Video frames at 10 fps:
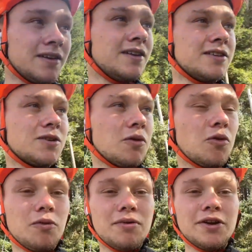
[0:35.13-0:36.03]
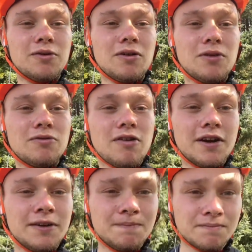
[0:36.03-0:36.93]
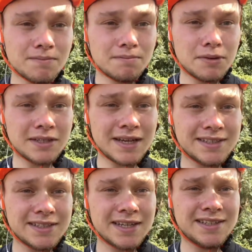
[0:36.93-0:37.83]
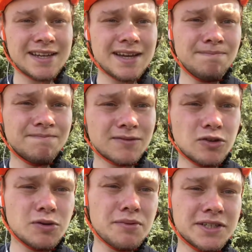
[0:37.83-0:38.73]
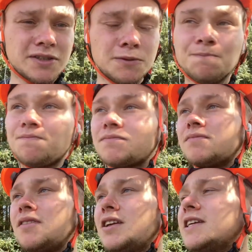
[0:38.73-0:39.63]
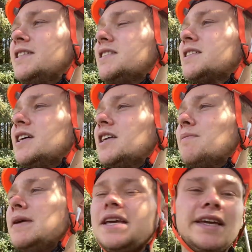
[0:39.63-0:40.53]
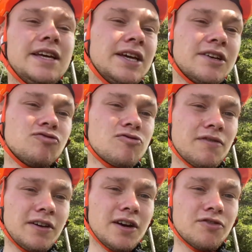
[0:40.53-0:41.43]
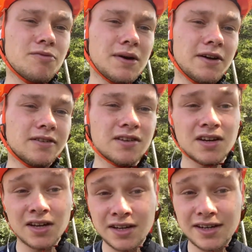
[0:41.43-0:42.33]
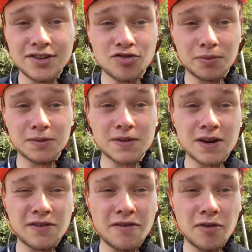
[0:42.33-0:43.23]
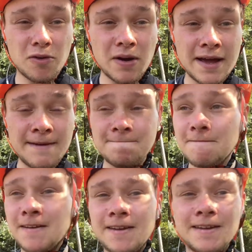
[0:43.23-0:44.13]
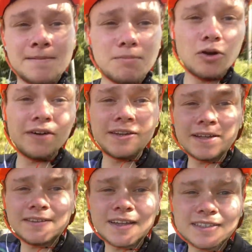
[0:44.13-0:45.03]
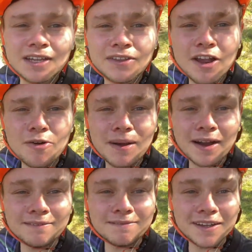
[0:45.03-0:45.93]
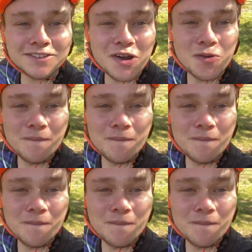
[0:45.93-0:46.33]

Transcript: So I thought I'd bring you along with the ride. But as I said today, going to Bristol, it's gonna be roughly 100 miles. Need to drop some stuff off on the way. Perfect day to test out the AeroPack. Let's go.